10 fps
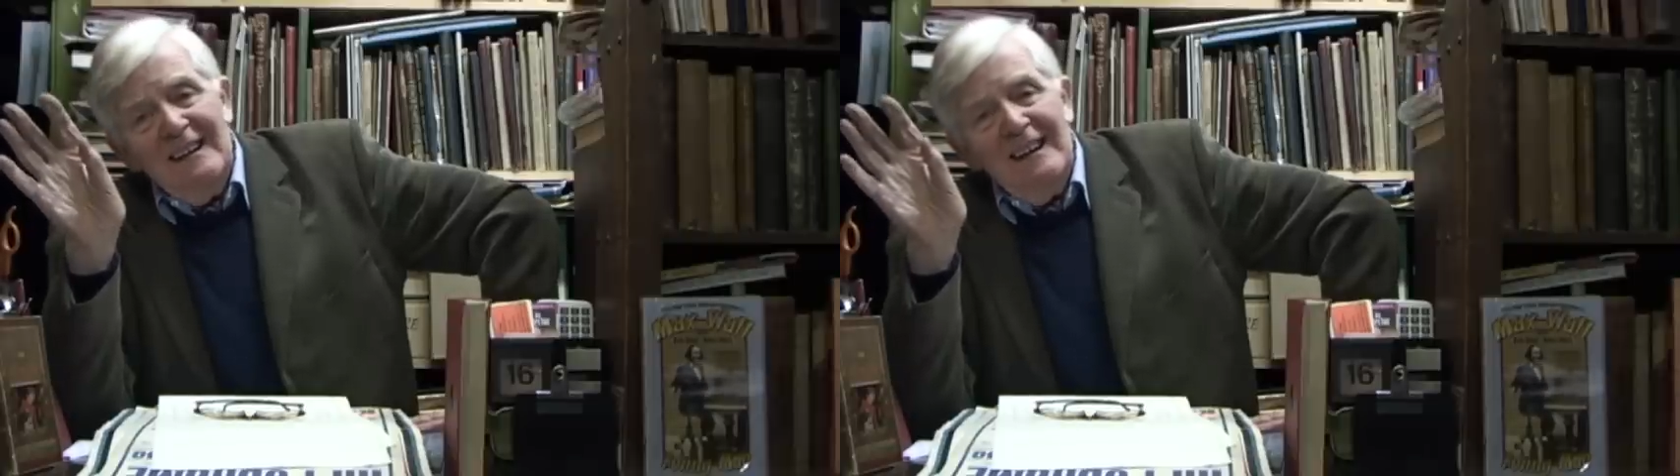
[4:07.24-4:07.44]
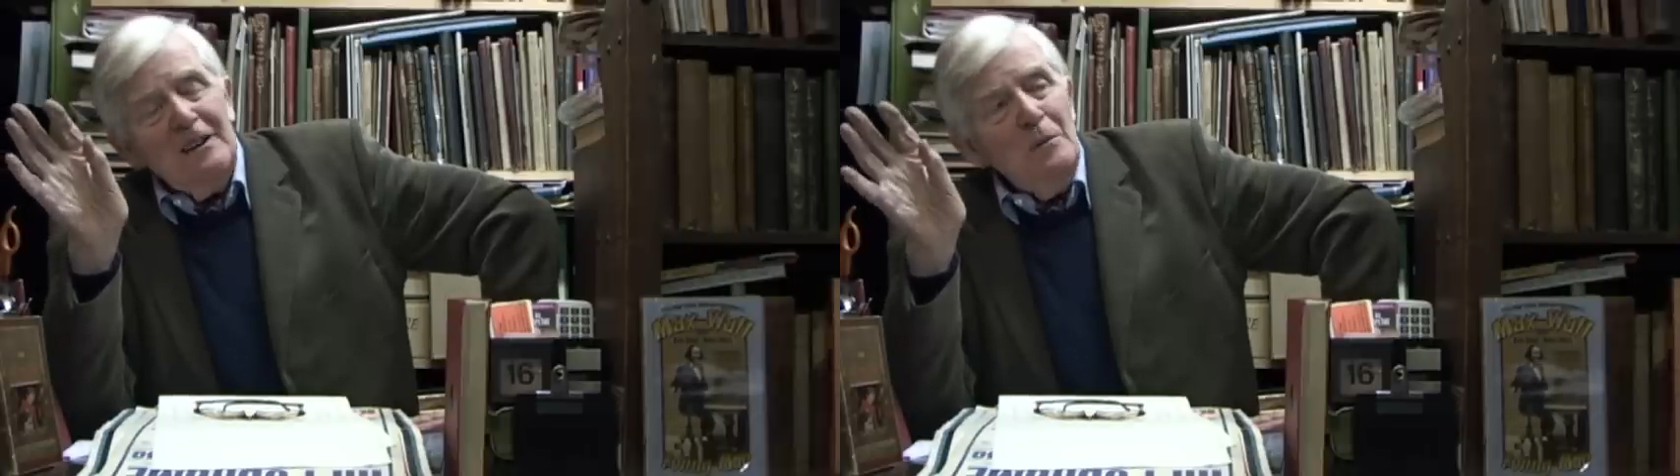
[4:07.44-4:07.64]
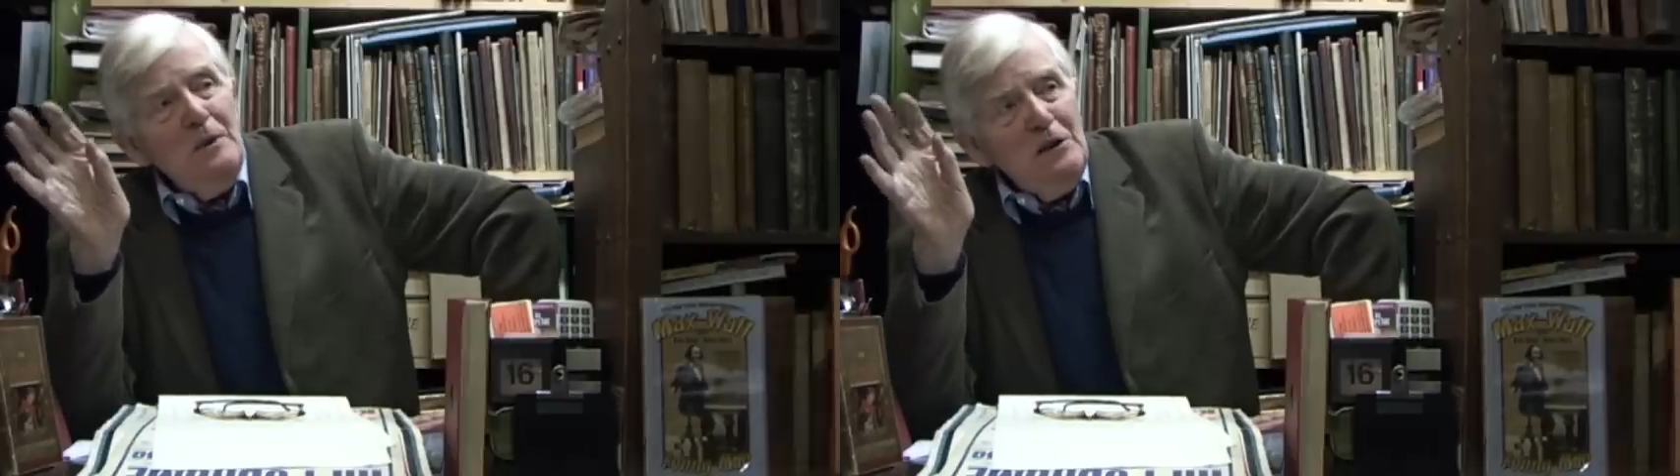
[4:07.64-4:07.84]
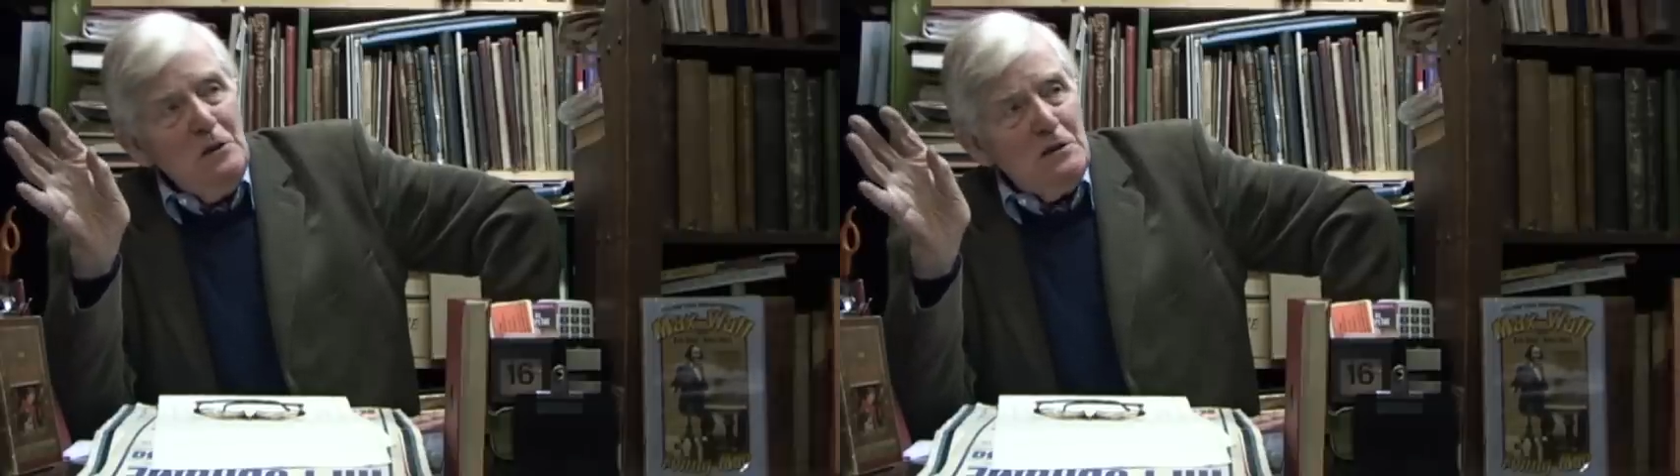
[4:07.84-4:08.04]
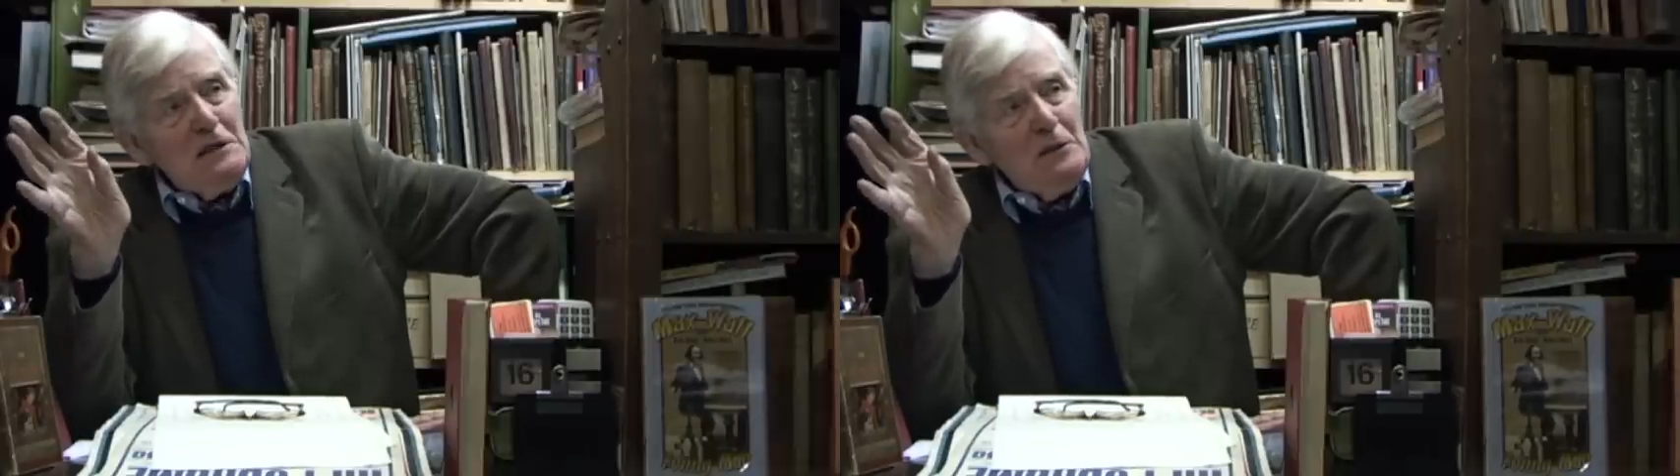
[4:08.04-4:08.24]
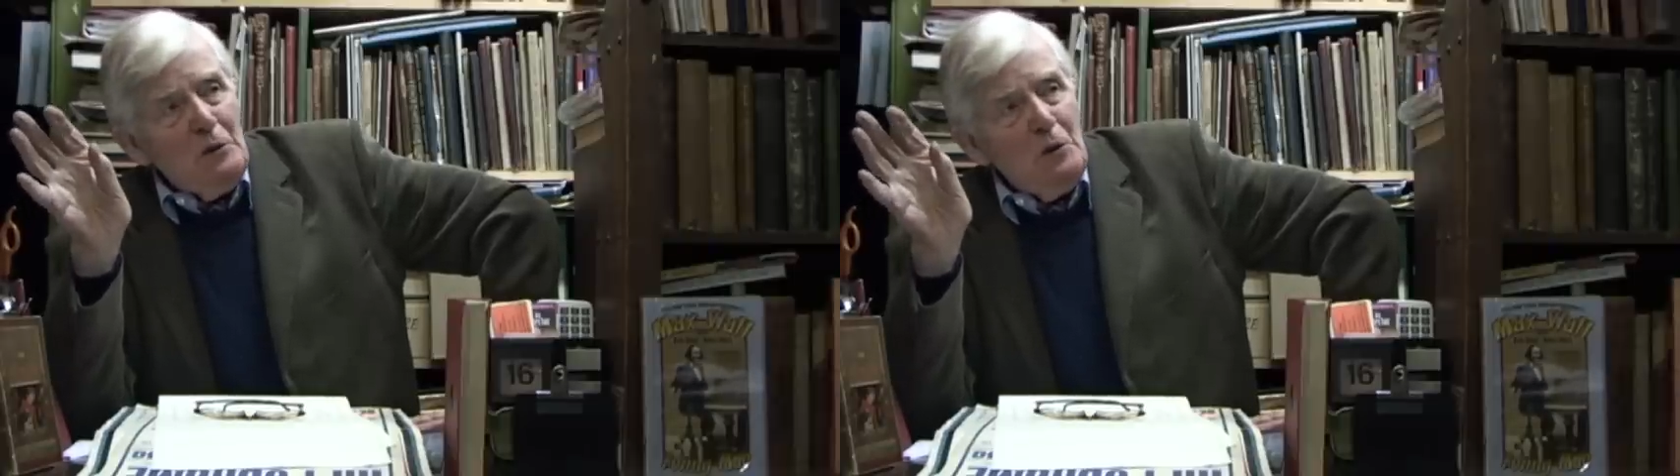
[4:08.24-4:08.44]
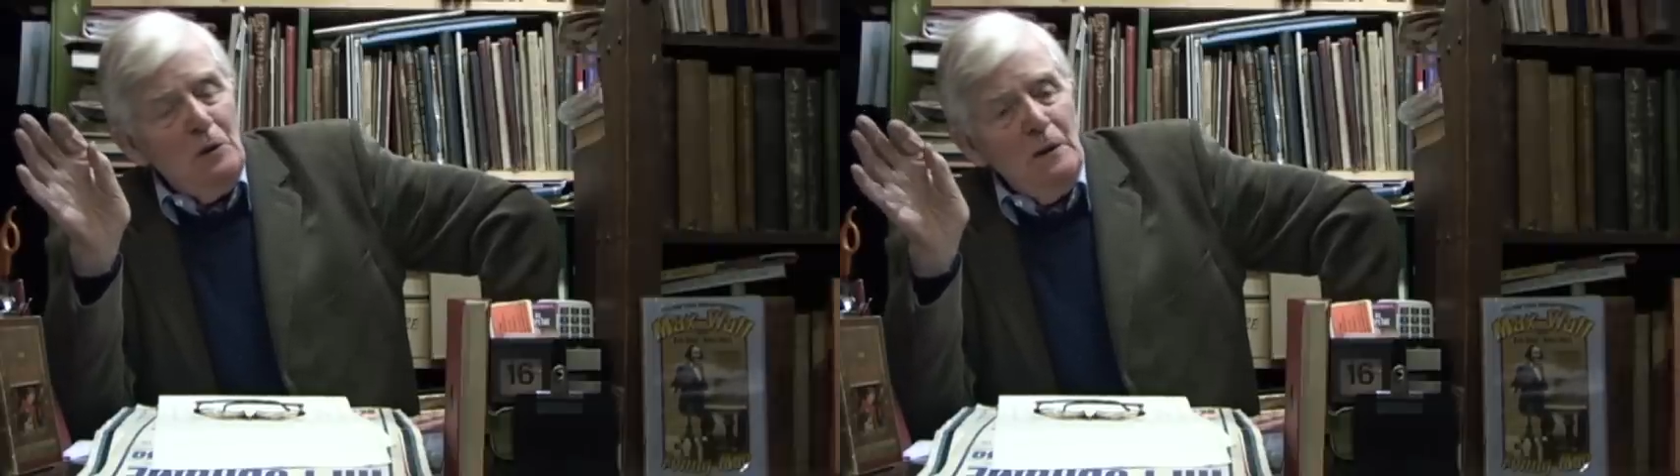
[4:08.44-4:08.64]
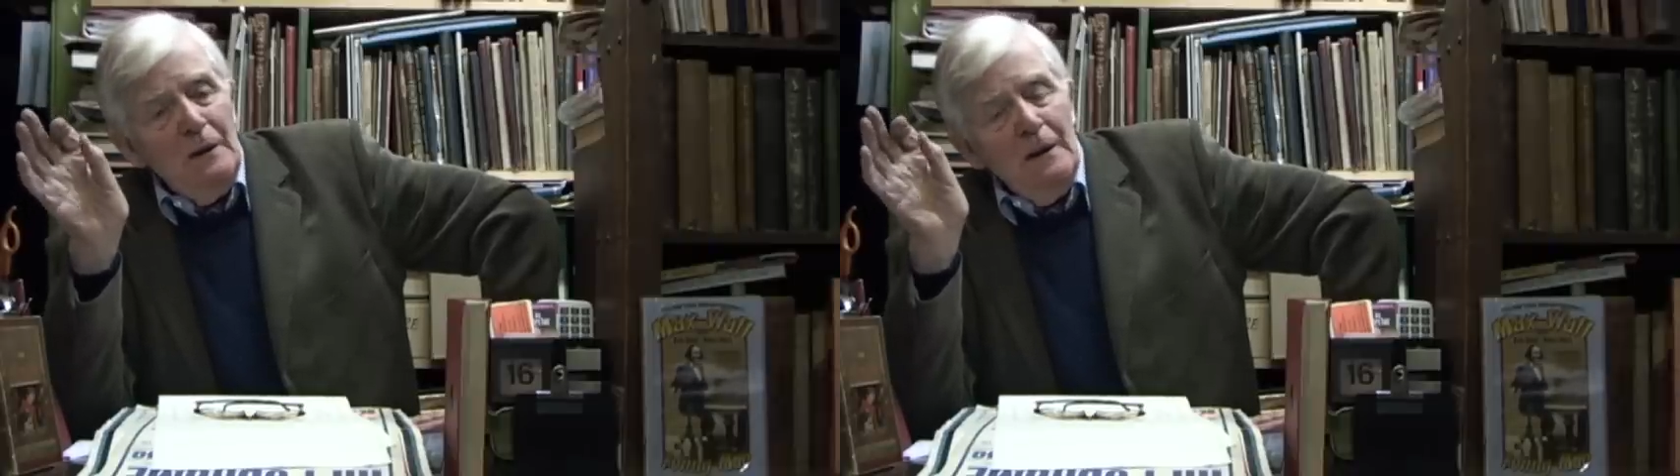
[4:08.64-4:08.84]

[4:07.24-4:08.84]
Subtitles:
it can be useful.